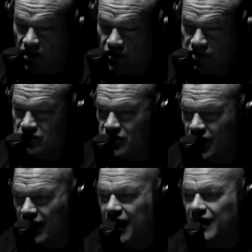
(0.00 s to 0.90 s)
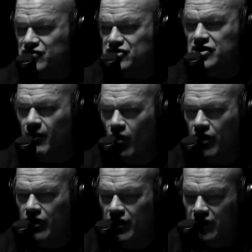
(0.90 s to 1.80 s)
otherwise. So you got to have
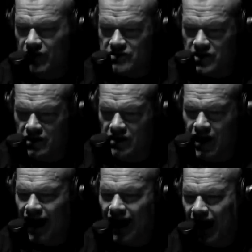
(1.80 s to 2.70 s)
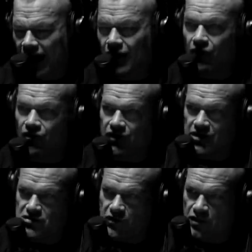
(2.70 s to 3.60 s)
someone that's going to handle
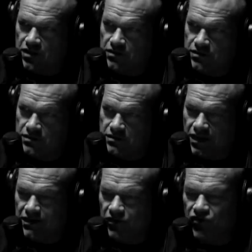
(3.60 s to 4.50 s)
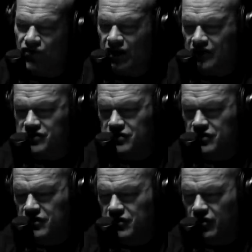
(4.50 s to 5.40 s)
things for you, the little things.
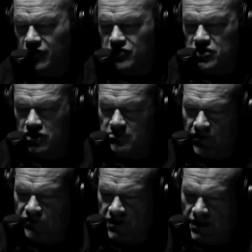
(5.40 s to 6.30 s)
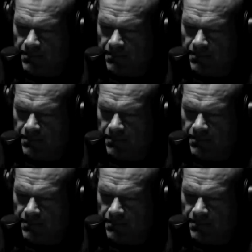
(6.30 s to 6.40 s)
You know, I always talked about the